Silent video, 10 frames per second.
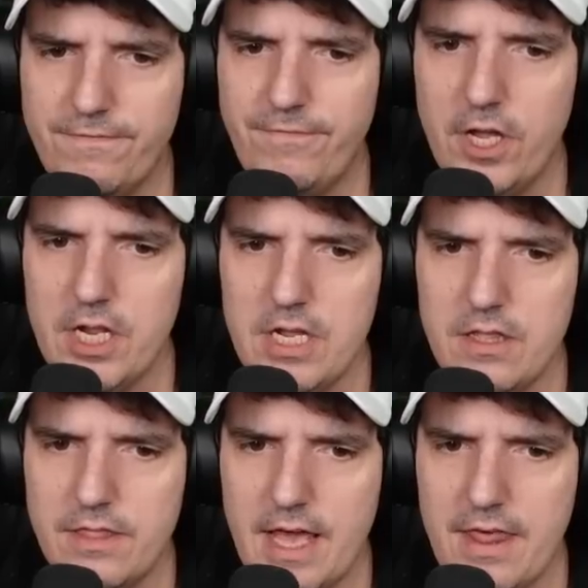funny
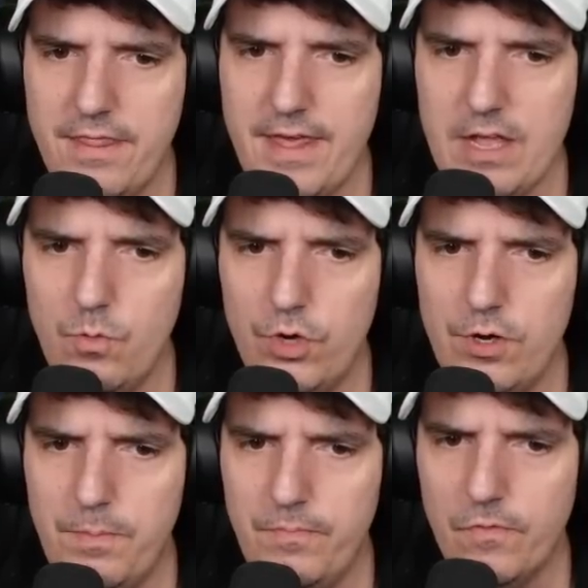that they
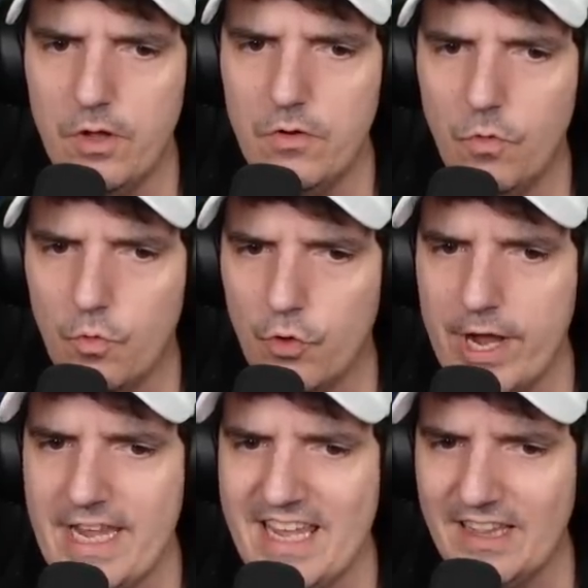would
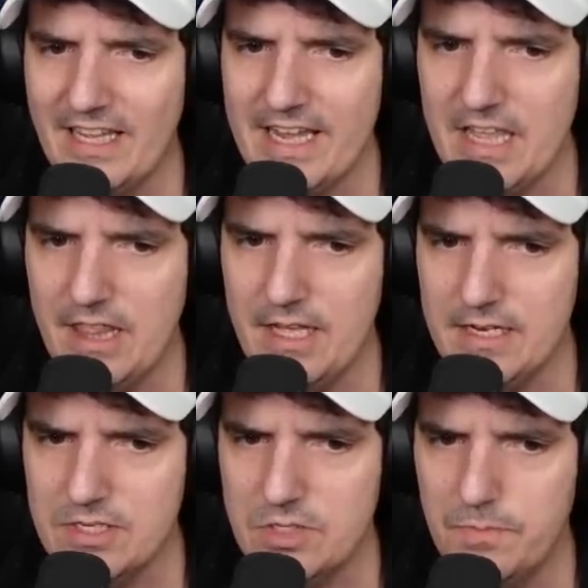write it like
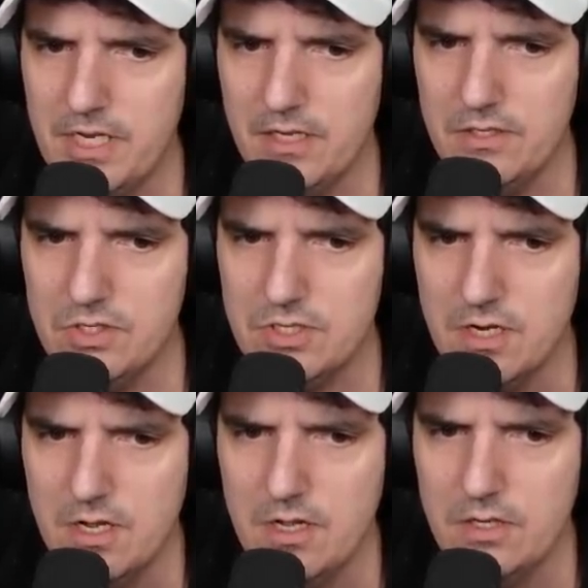this, because
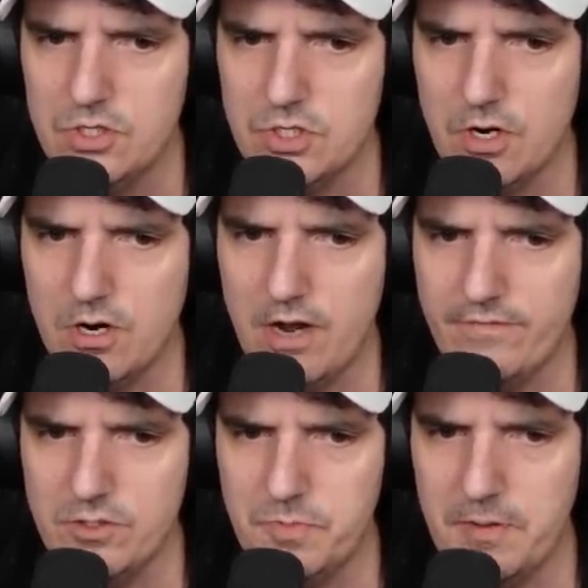StarCraft
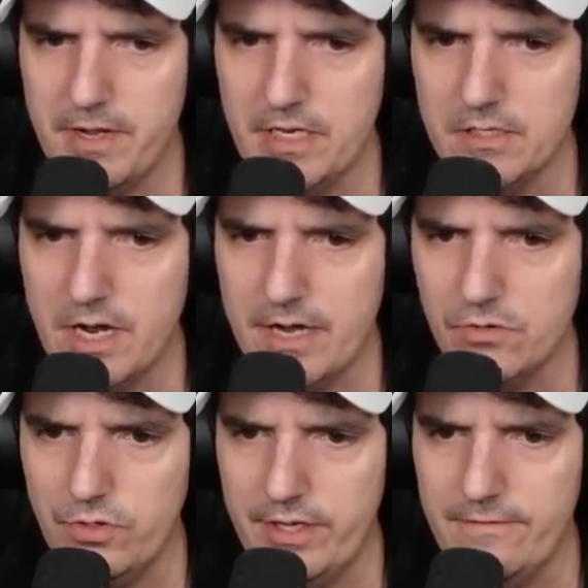has been my
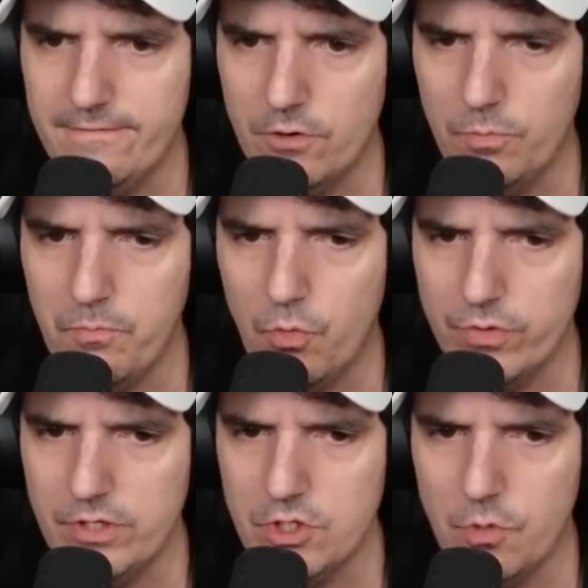entire life for
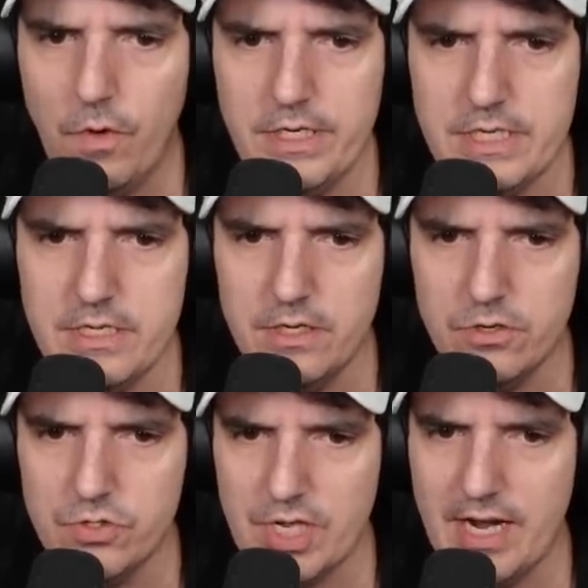more than 20
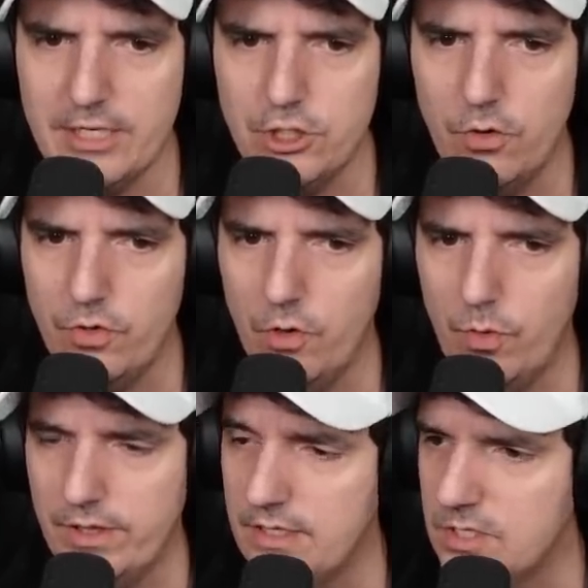years, and I don't know
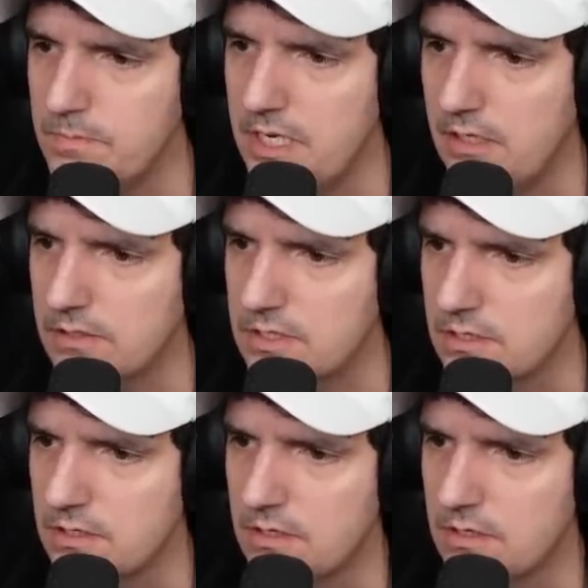what this means.